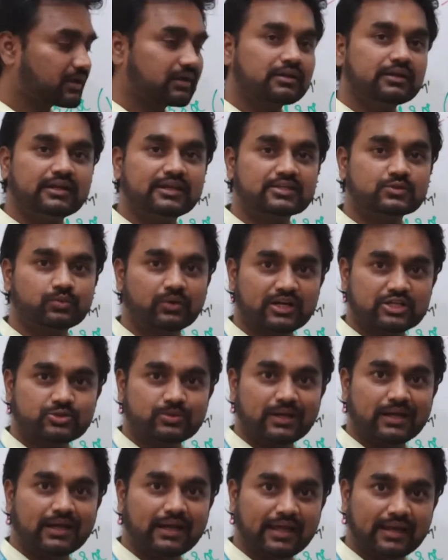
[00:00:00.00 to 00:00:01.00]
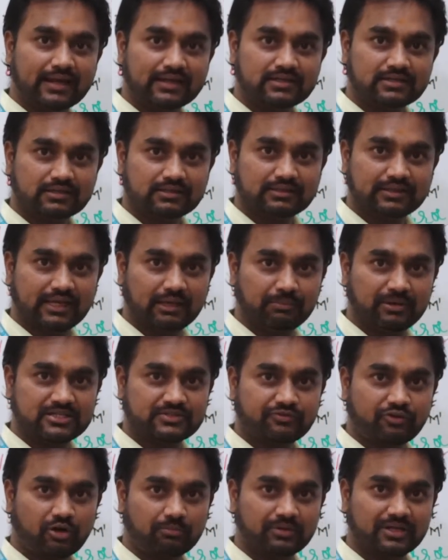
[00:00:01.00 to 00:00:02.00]
It is virtual and erect. The image
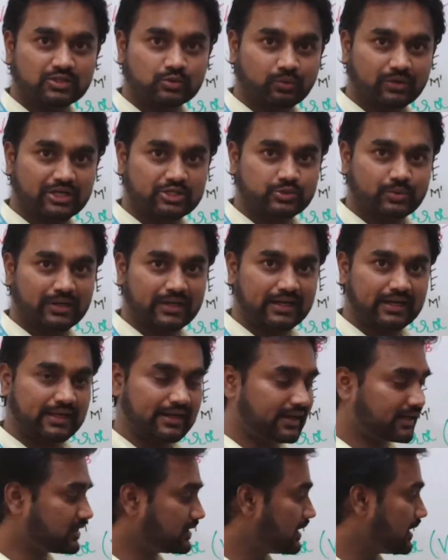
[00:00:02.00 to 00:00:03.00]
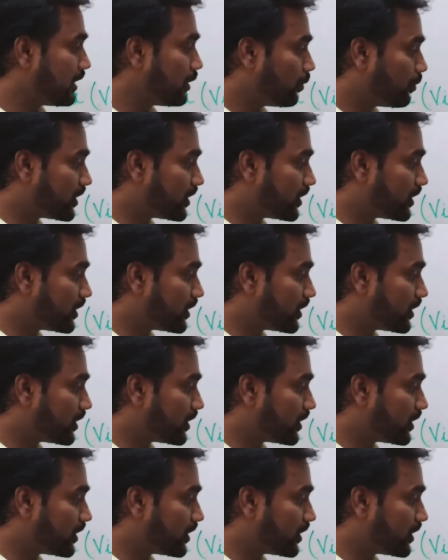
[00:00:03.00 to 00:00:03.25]
formed is virtual and erect.